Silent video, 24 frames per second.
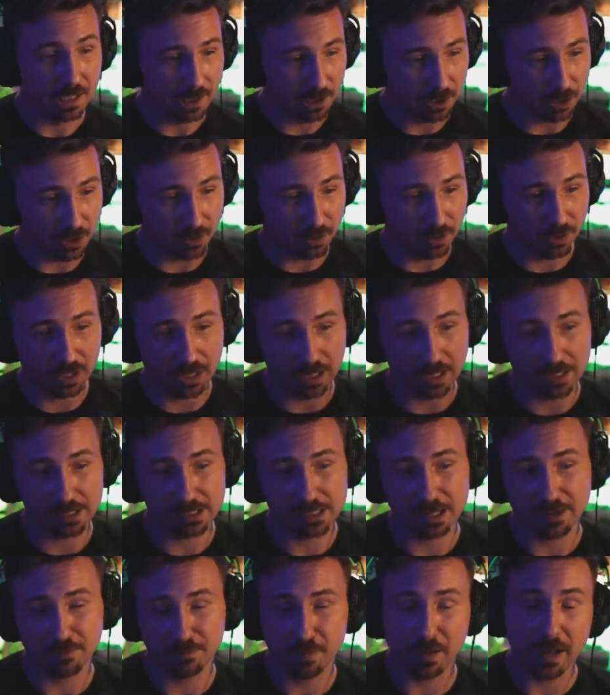You
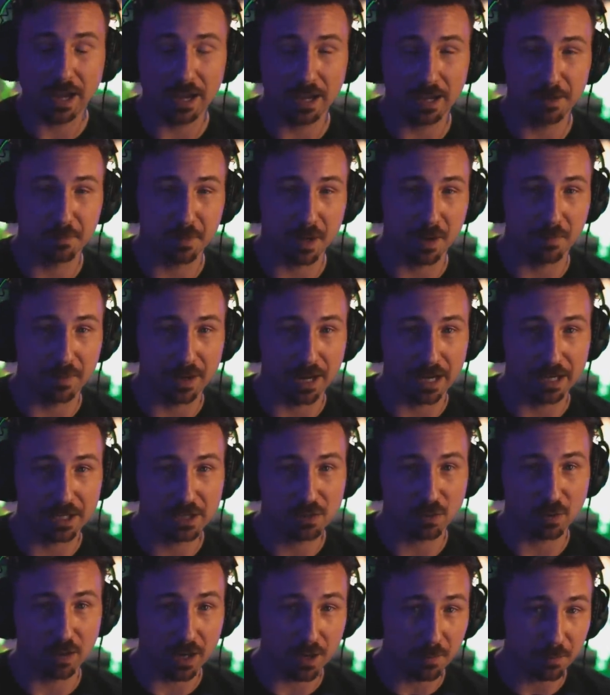guys have had my back,
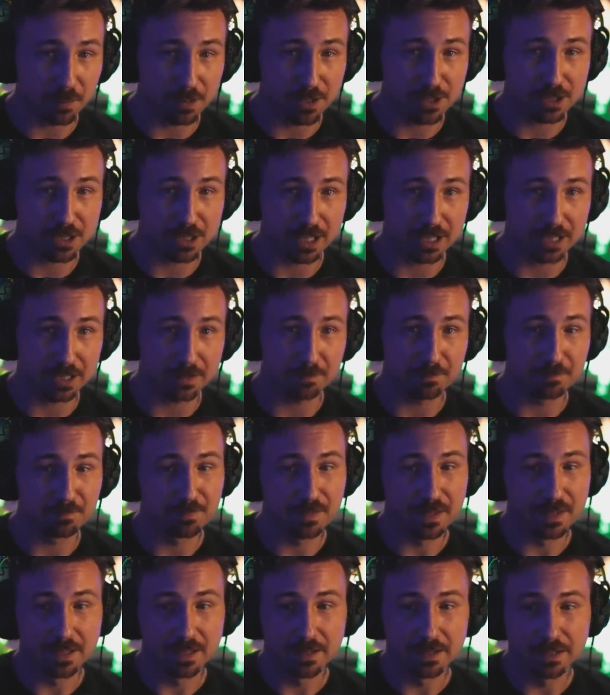so I appreciate it.
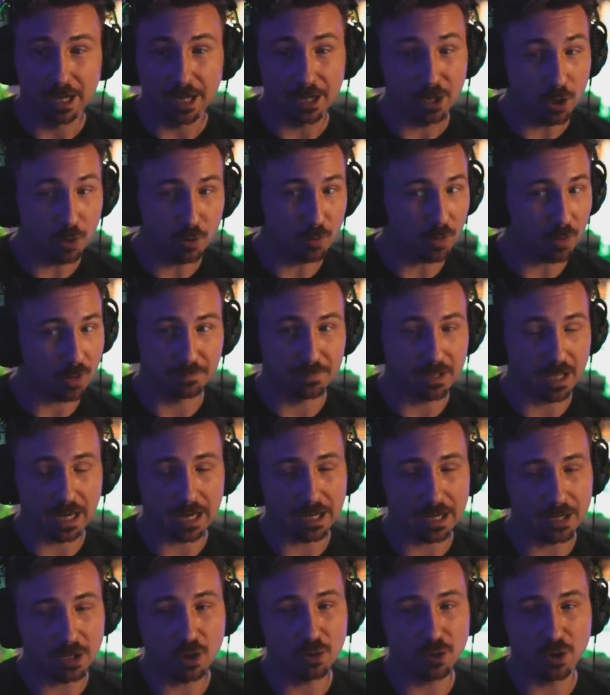I know
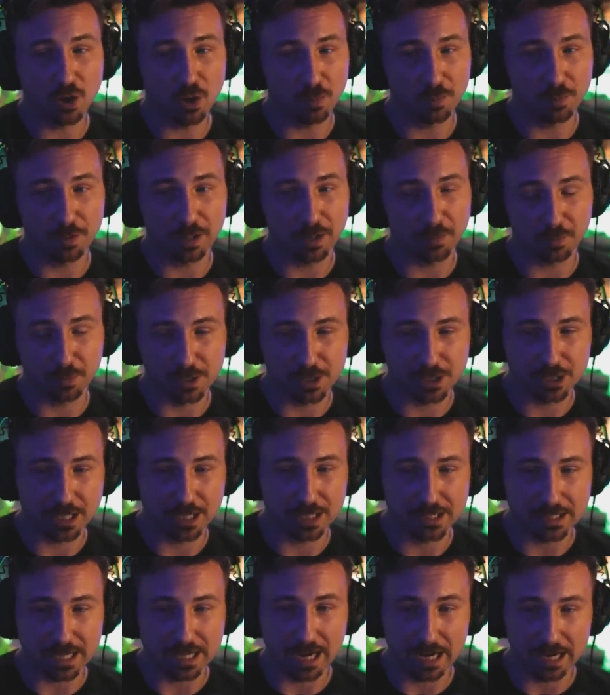I know nobody
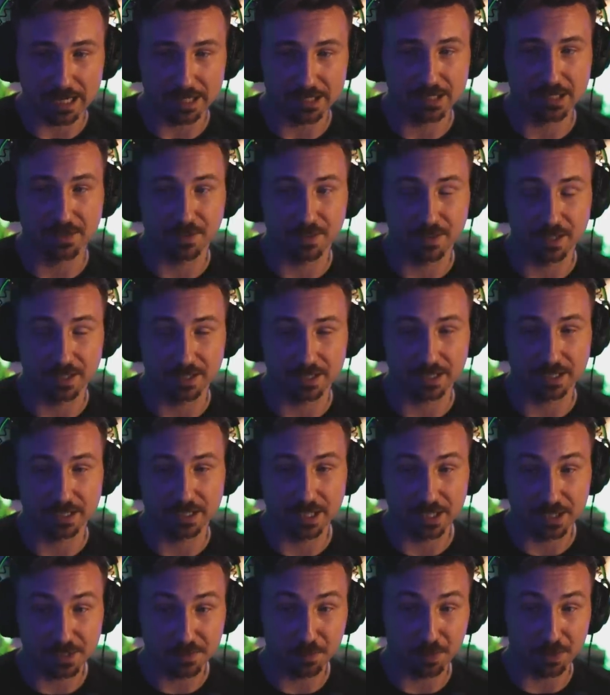appreciates ads and things like
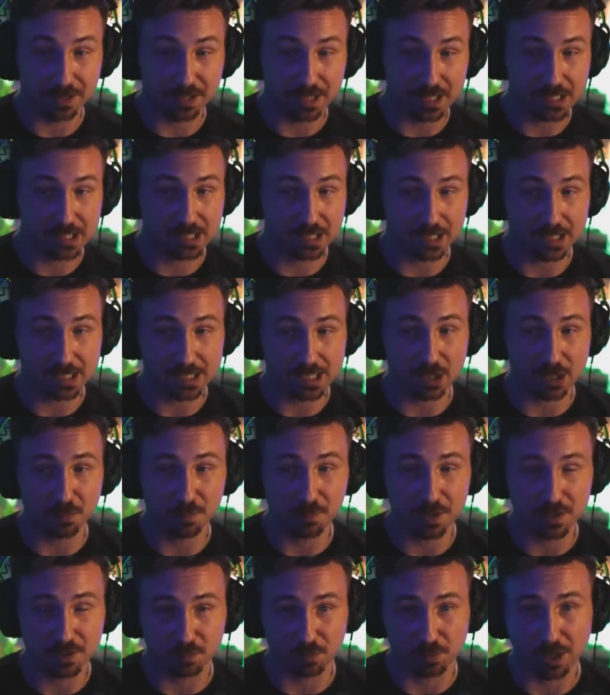this, but this does help
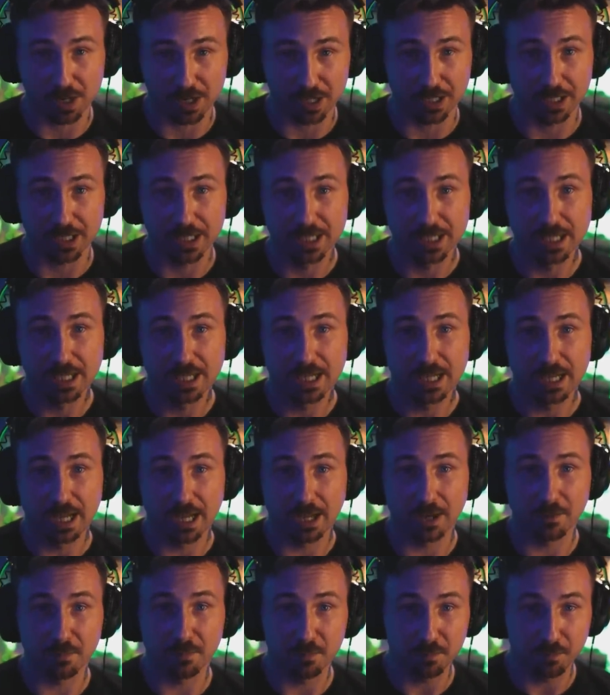us run.
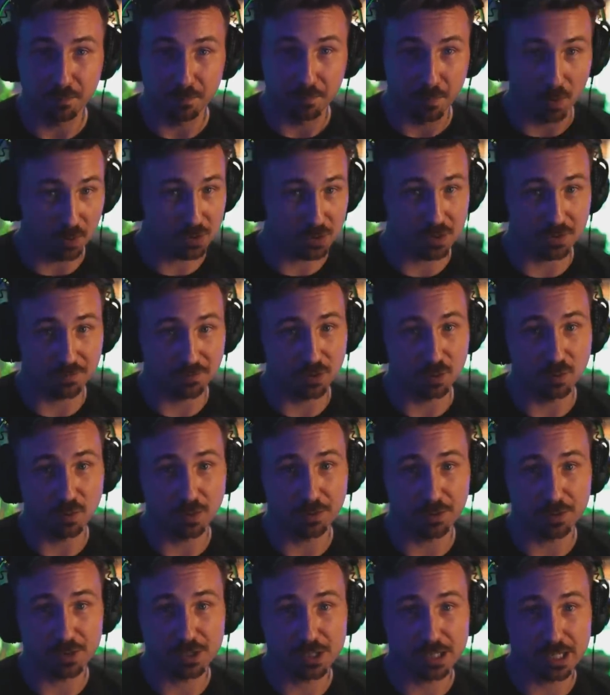And most of you
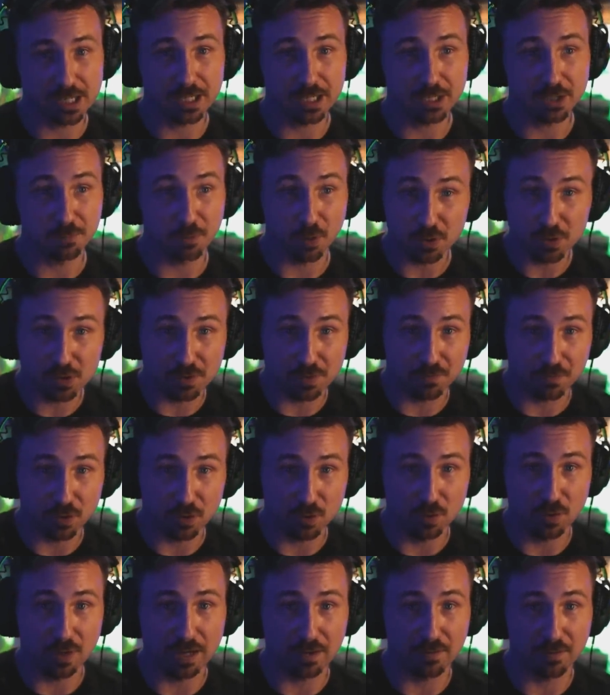understand. Most of
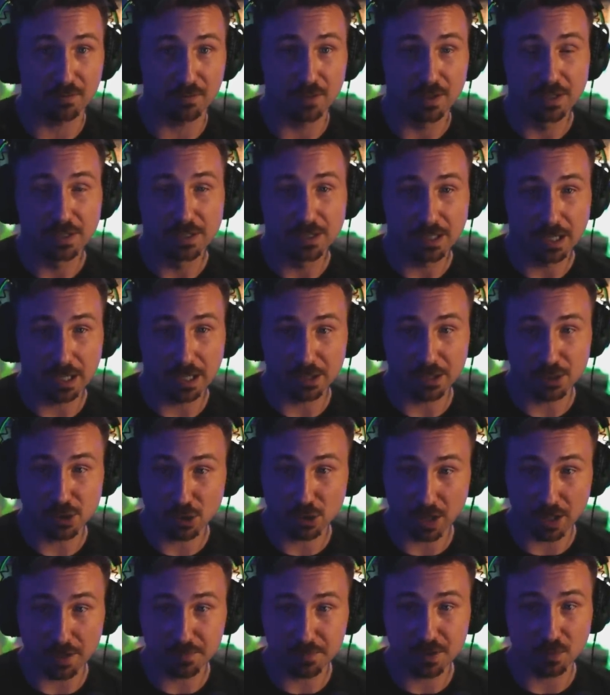you have uh,
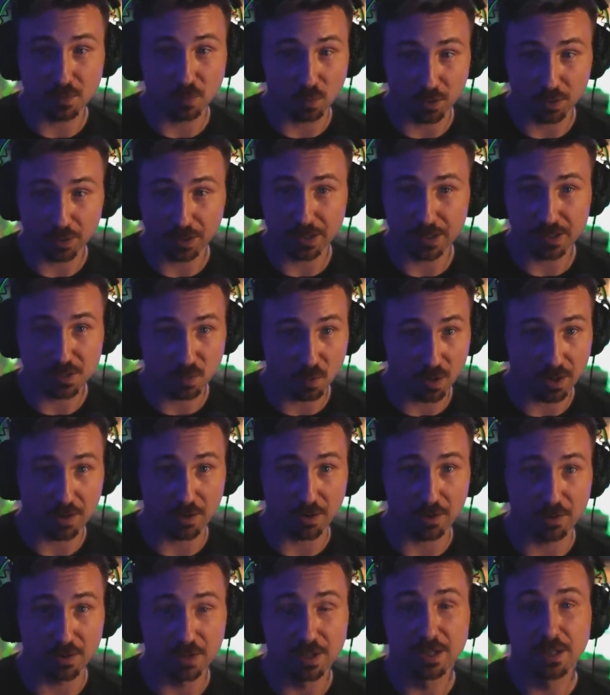jobs and work as
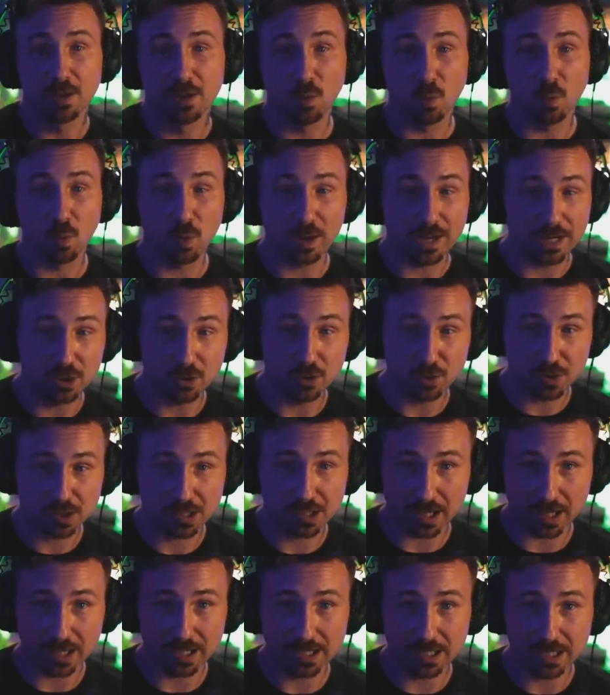well. We do
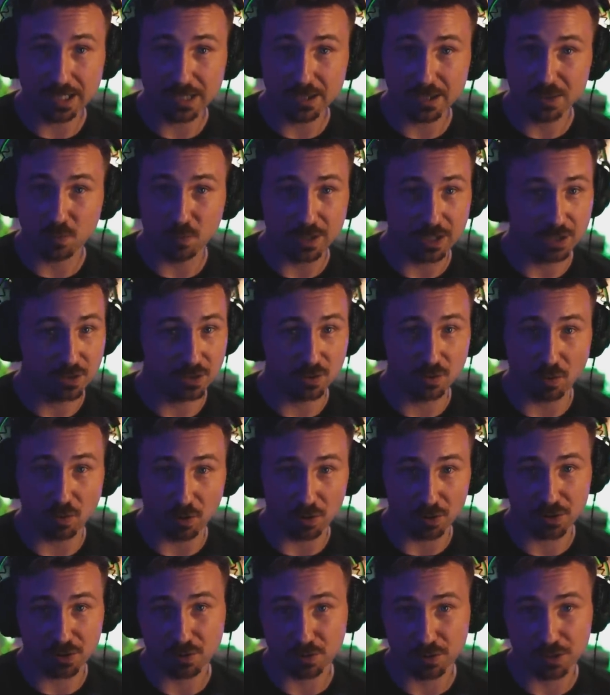side gigs. We do
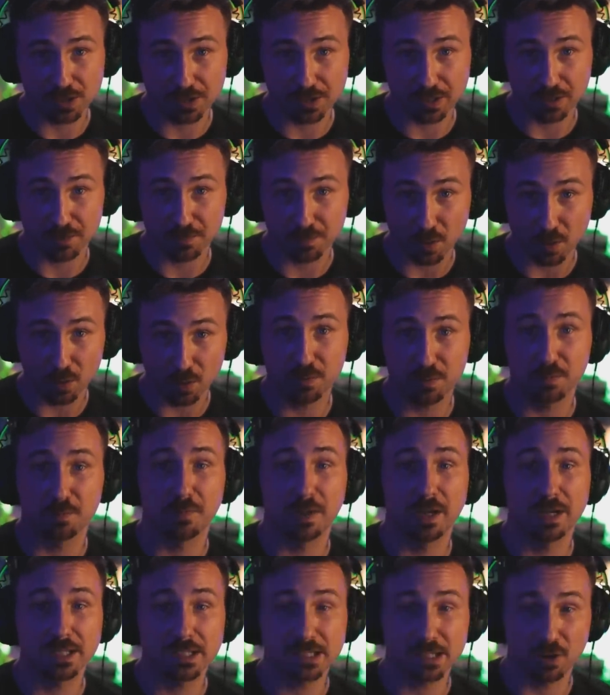all sorts of things. Both
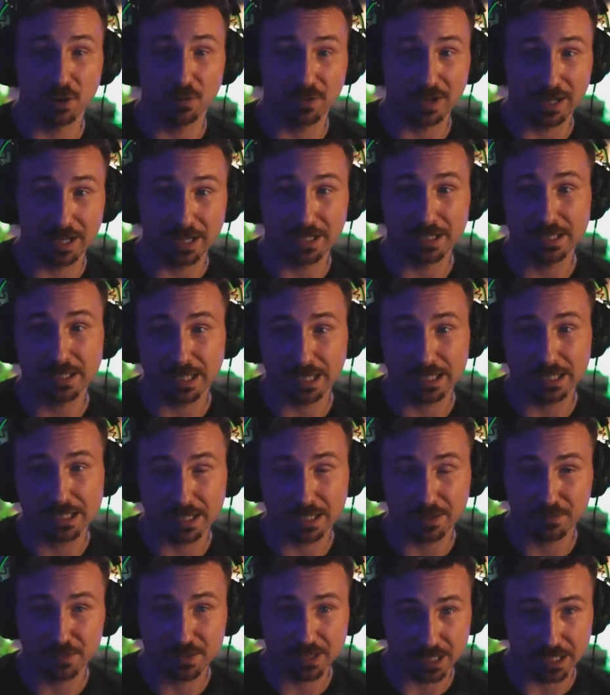myself and Dex
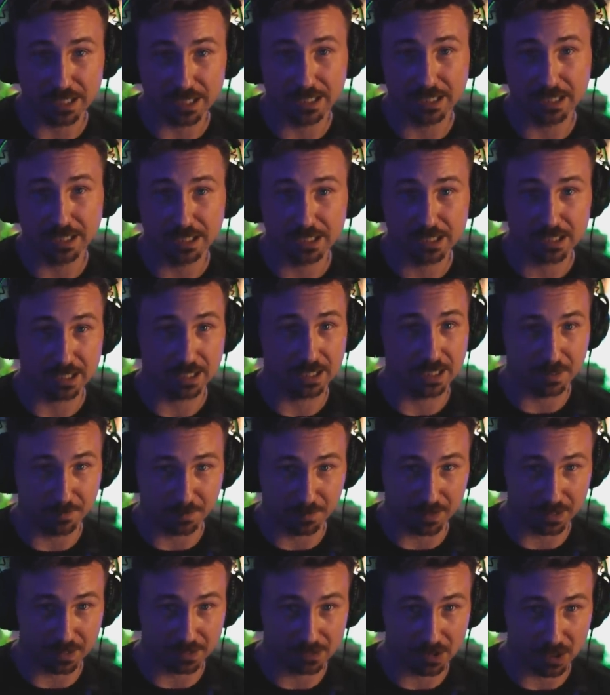have side gigs to keep
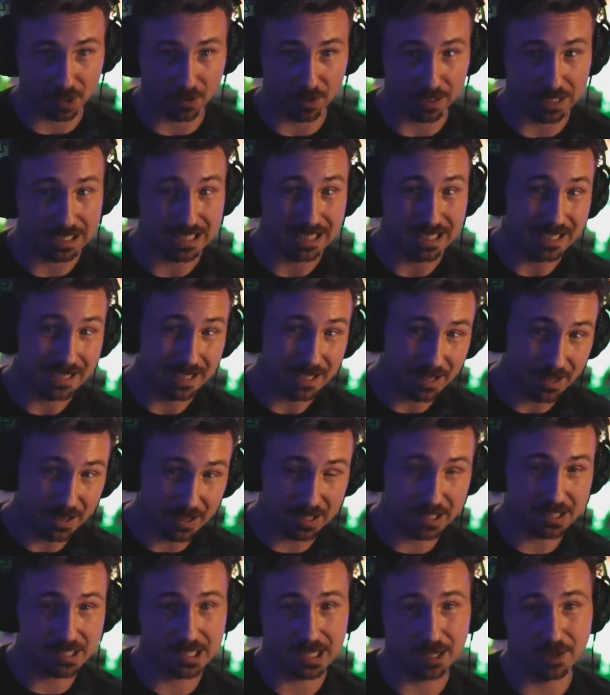things going.
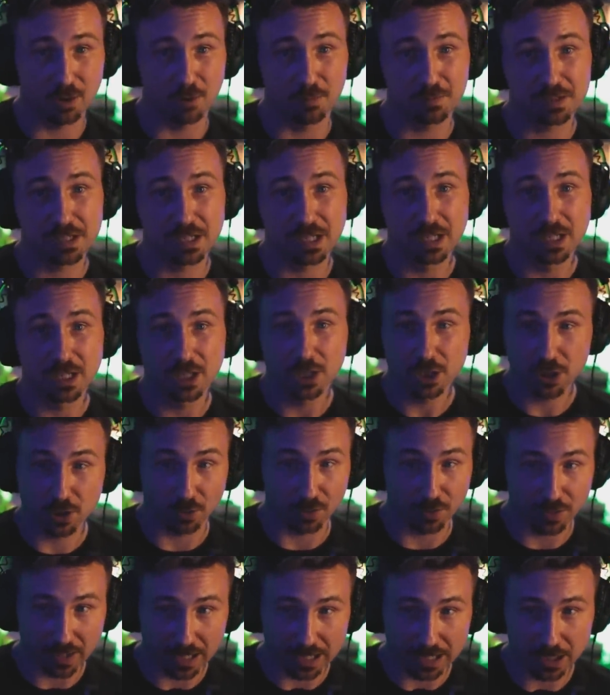This helps. So
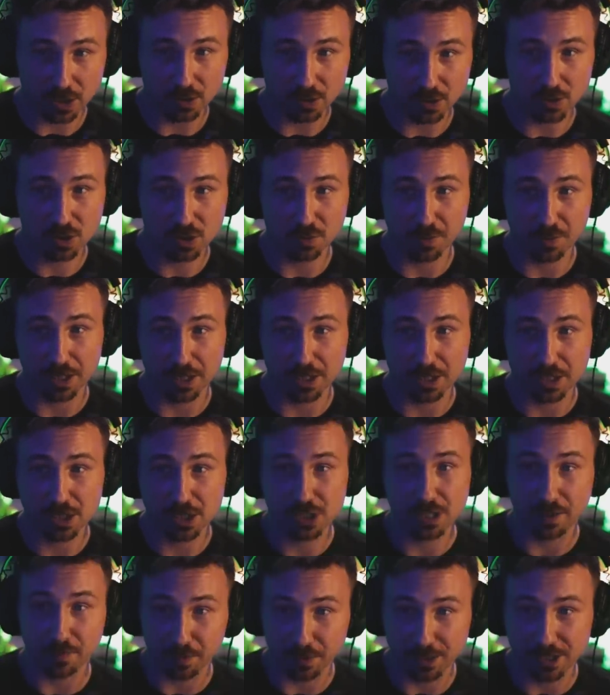thank you so much. I
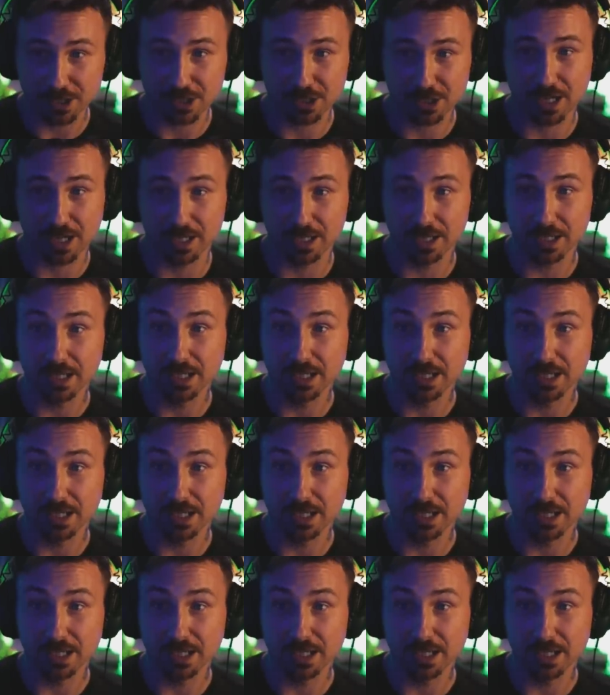appreciate it.